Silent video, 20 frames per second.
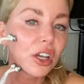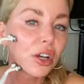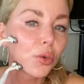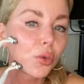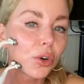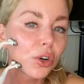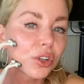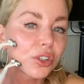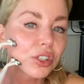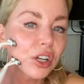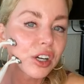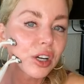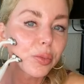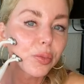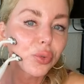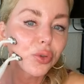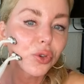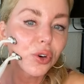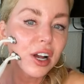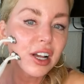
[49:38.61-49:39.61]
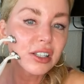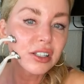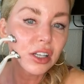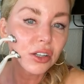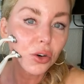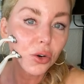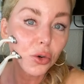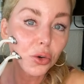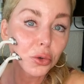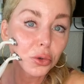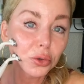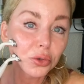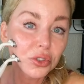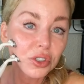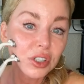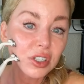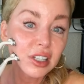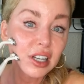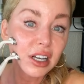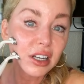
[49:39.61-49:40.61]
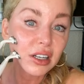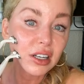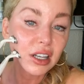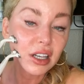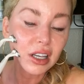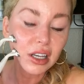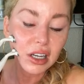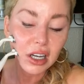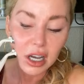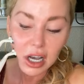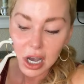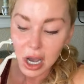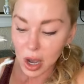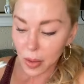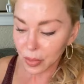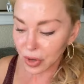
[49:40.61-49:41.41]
It works on a press and hold technique.